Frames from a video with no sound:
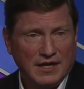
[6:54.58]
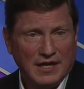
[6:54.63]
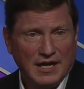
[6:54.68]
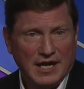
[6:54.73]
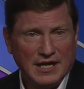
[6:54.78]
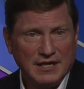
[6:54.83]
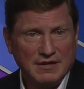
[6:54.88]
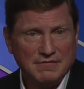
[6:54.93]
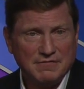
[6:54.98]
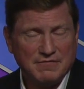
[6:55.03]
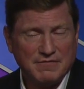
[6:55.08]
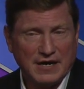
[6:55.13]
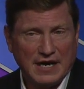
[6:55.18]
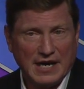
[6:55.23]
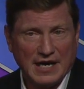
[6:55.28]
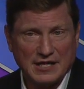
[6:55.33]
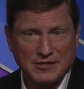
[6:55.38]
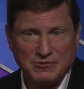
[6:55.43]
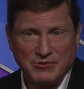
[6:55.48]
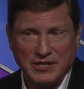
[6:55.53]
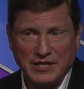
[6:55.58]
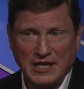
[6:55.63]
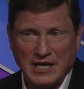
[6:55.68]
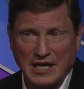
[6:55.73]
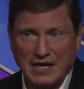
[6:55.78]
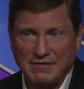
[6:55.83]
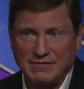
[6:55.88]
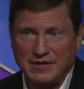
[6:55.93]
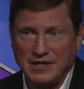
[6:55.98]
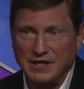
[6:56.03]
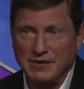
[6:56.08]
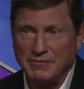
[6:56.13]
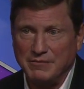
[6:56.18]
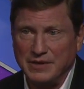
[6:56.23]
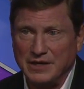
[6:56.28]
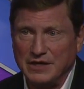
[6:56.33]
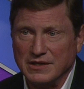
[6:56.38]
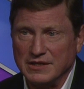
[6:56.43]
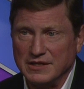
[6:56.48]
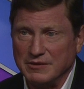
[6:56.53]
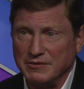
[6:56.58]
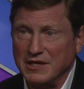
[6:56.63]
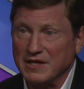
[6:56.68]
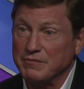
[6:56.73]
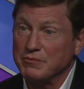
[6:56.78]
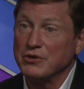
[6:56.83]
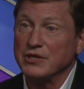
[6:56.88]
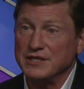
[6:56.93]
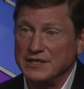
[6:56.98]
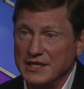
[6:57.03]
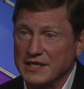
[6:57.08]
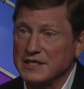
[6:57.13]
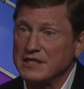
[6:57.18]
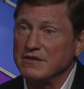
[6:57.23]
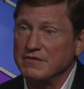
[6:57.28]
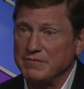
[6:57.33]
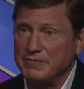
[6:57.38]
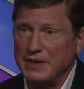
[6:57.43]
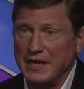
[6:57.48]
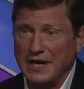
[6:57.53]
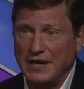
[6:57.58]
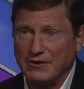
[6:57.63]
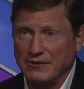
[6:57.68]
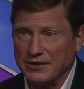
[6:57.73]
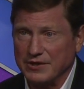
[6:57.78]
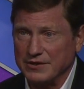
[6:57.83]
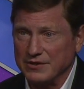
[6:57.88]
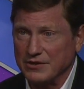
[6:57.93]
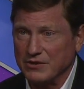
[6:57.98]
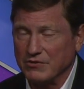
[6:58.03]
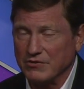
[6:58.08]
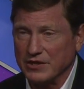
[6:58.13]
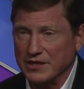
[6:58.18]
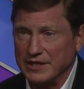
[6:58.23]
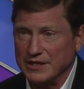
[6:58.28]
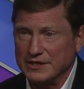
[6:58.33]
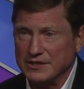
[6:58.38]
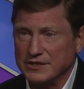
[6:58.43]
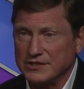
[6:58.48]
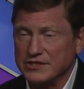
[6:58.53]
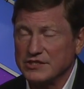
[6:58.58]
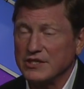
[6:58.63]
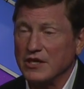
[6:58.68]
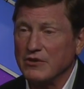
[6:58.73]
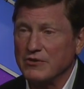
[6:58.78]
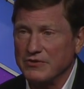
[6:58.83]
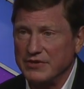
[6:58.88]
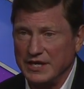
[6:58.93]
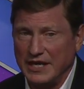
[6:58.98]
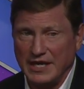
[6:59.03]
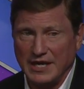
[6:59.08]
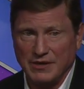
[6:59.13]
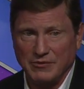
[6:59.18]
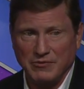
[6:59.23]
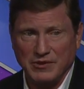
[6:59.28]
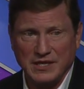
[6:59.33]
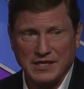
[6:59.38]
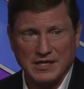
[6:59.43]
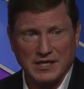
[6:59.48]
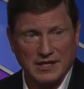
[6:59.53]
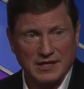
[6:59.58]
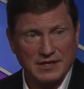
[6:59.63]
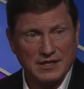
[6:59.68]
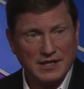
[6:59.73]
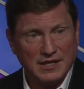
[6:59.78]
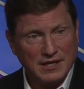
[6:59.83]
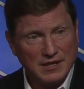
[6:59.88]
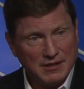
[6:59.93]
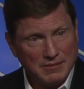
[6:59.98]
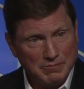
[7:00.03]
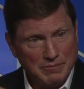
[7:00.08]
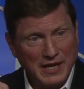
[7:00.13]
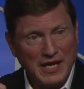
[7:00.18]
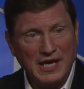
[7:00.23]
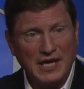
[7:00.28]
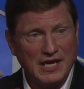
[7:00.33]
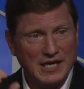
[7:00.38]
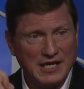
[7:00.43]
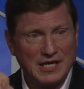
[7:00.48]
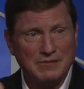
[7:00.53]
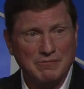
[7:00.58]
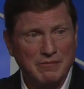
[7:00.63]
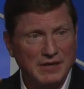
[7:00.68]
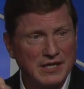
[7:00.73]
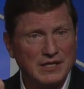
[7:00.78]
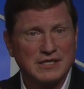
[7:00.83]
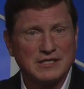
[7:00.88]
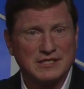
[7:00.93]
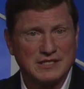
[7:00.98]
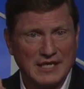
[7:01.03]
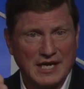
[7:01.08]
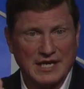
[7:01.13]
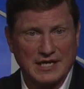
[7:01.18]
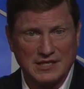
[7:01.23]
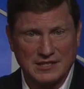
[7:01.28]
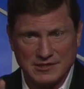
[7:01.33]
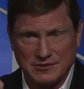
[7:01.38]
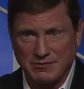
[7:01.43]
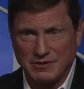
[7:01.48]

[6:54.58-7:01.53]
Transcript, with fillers: And in fact, we have the ability, we have predictive power in the grid so that we can ping in milliseconds